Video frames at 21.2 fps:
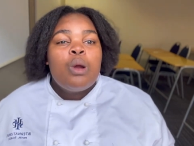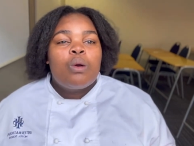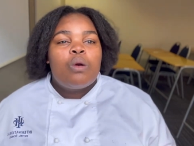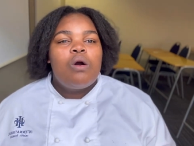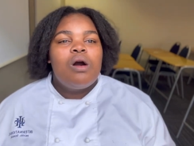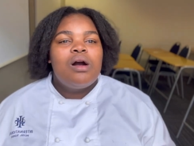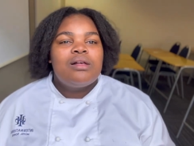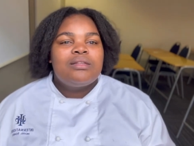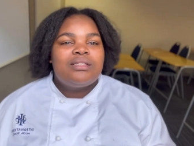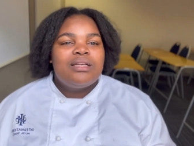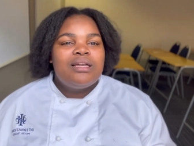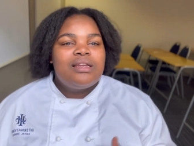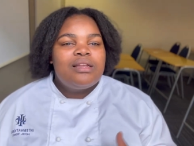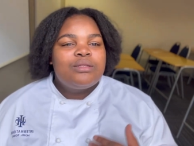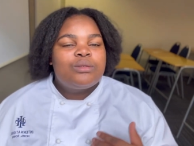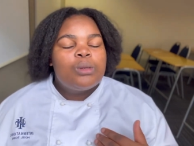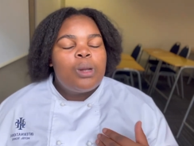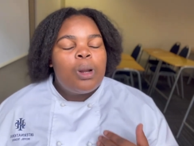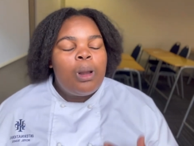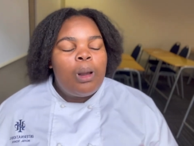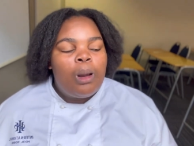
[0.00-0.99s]
because it
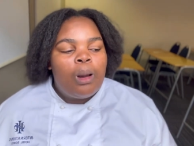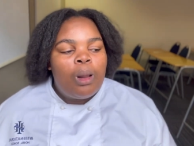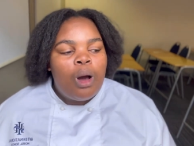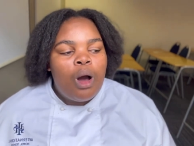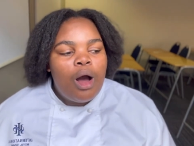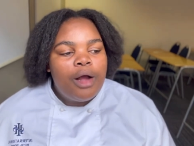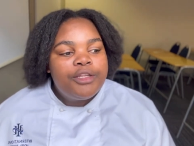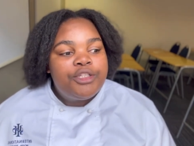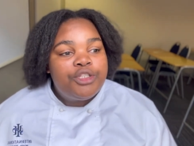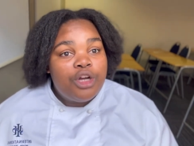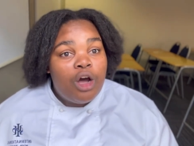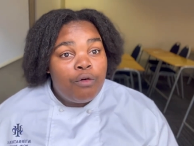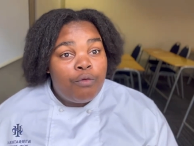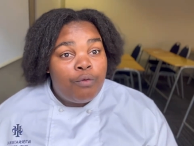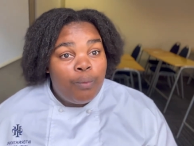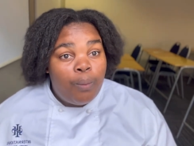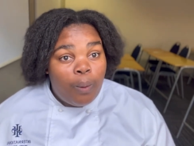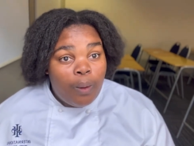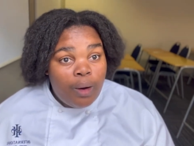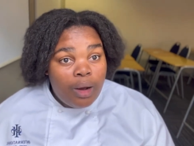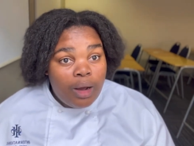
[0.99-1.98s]
is a lot
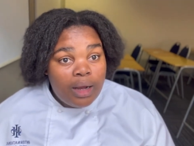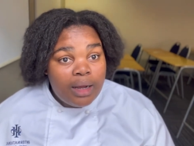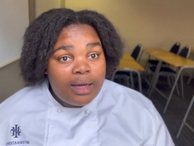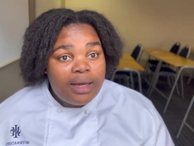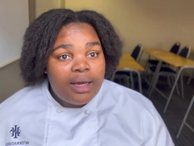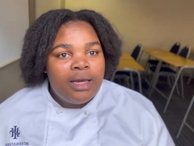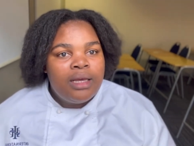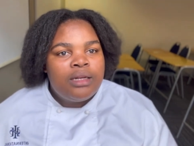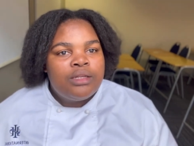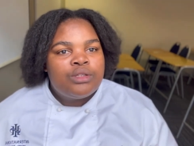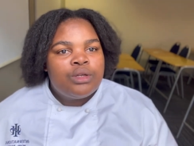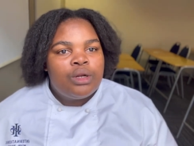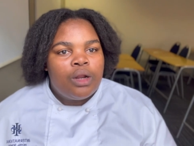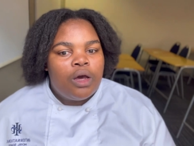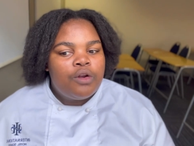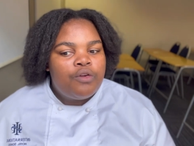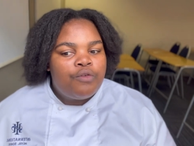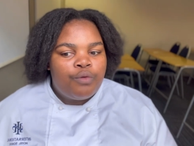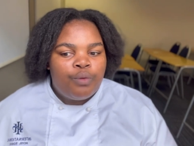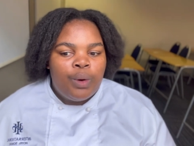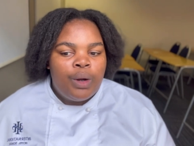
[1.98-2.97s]
of work it is a lot
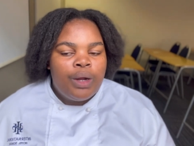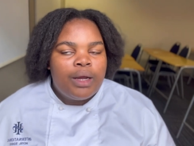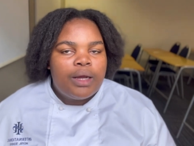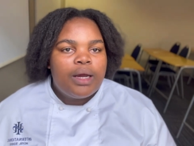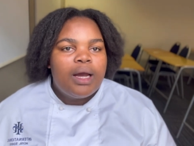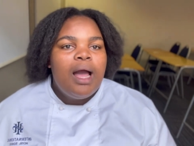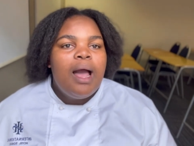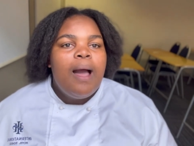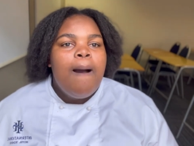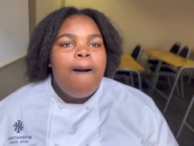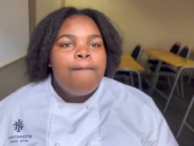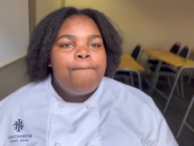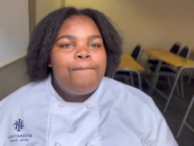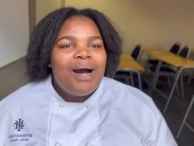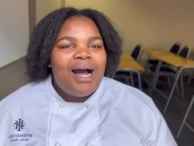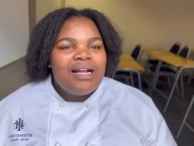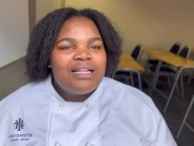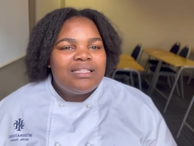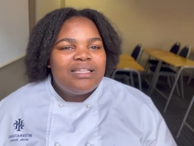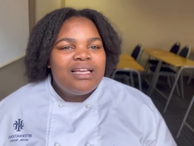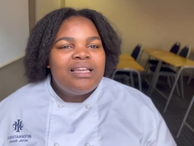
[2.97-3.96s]
of work
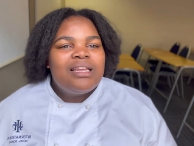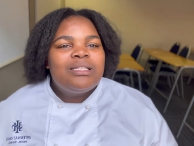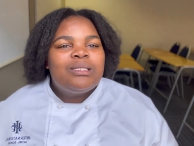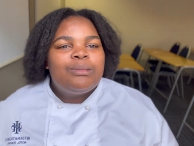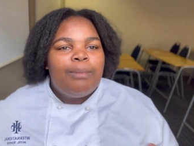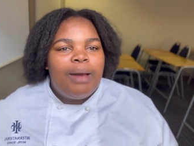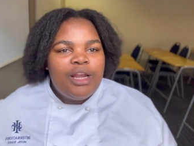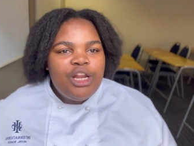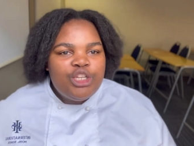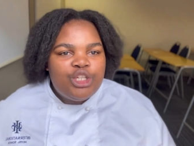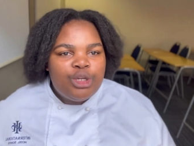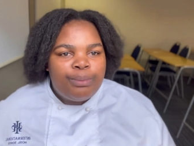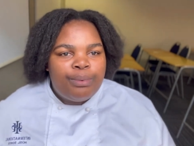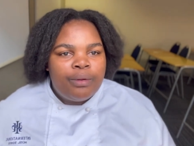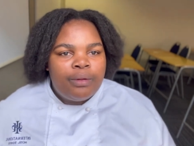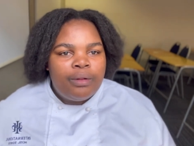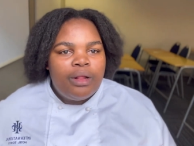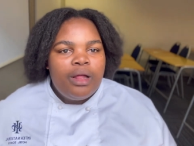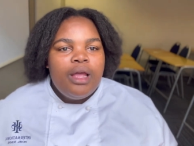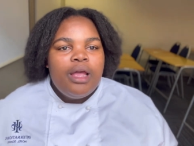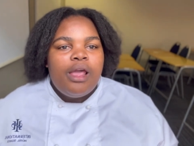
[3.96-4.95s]
but it is
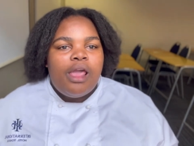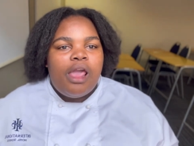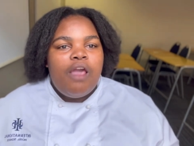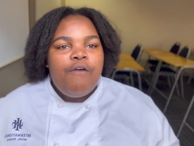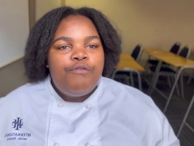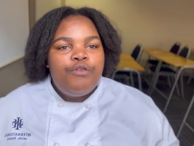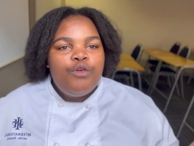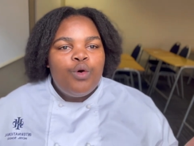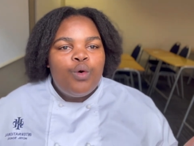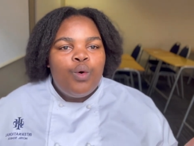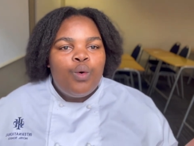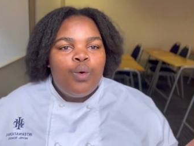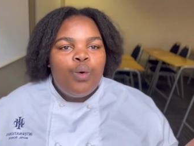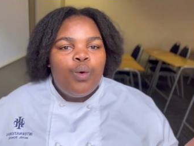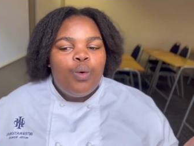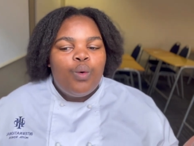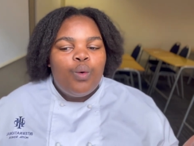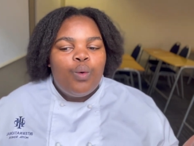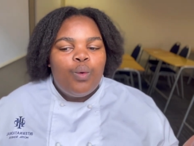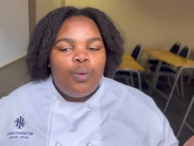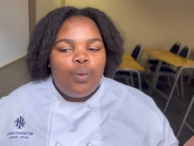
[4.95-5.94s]
manageable if
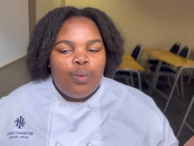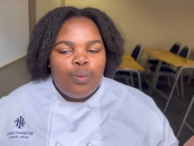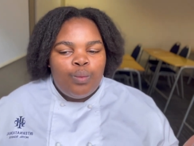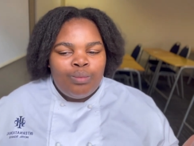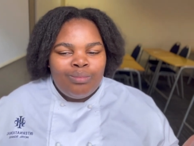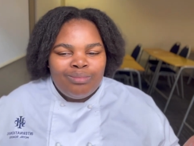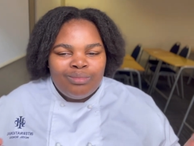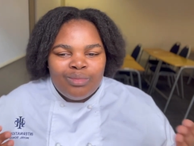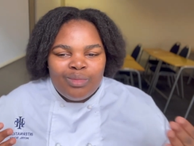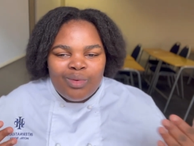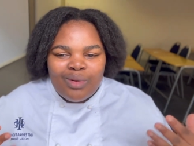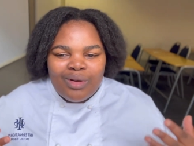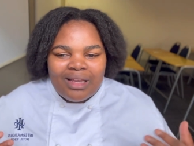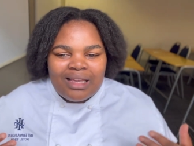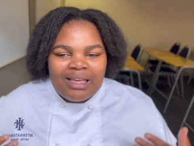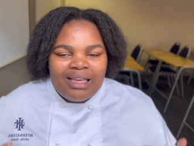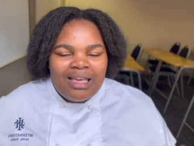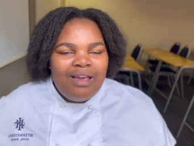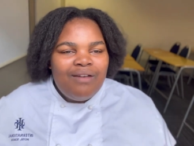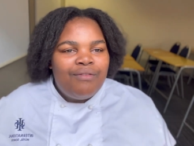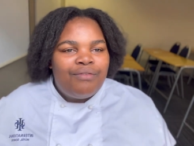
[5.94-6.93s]
you
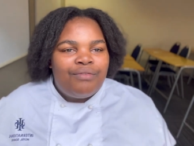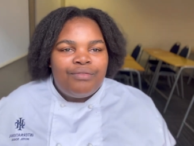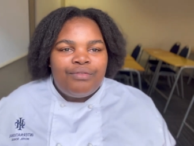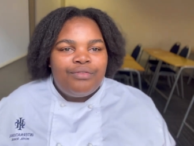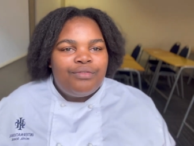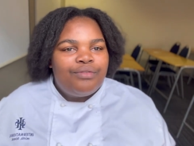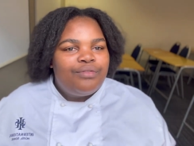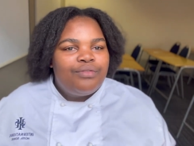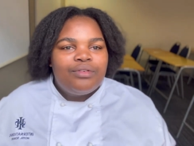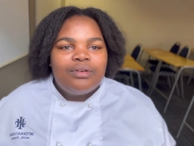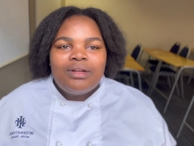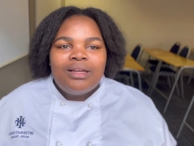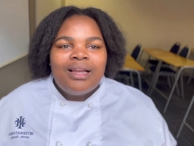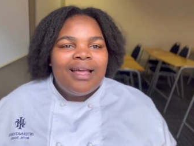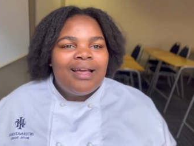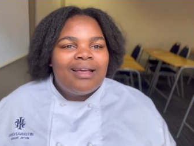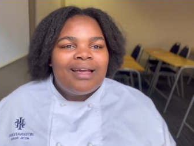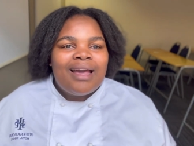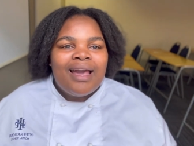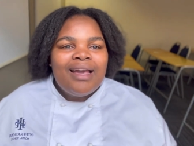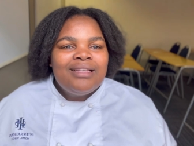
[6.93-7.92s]
give
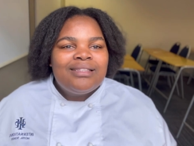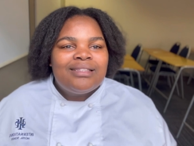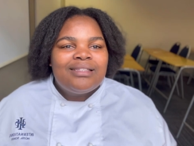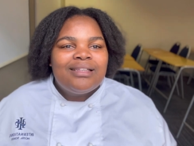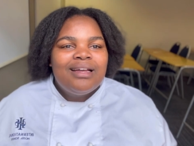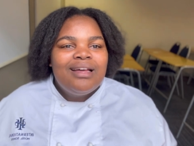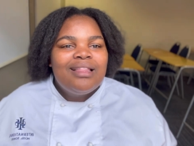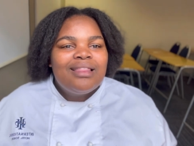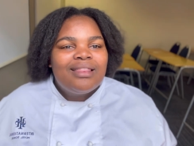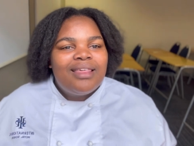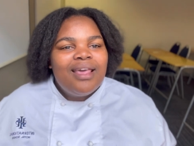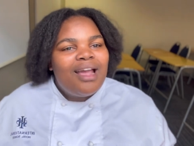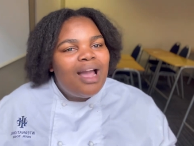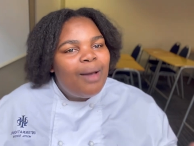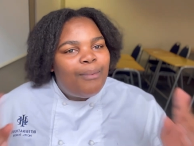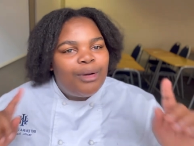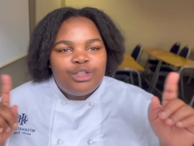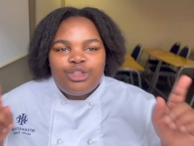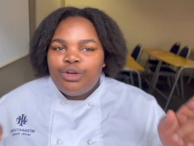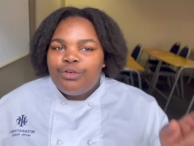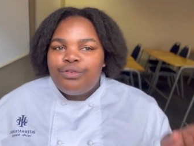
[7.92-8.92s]
like guys think
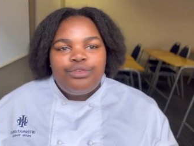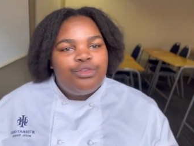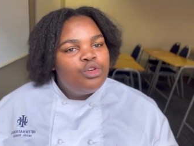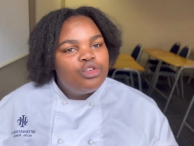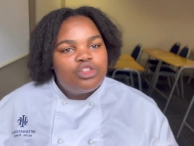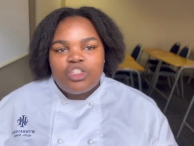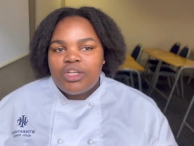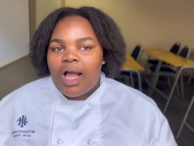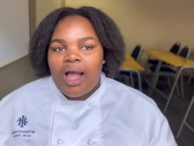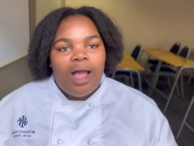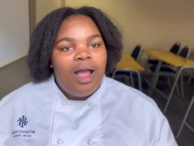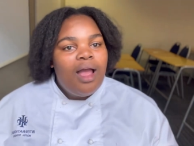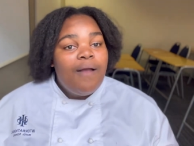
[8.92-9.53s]
about your future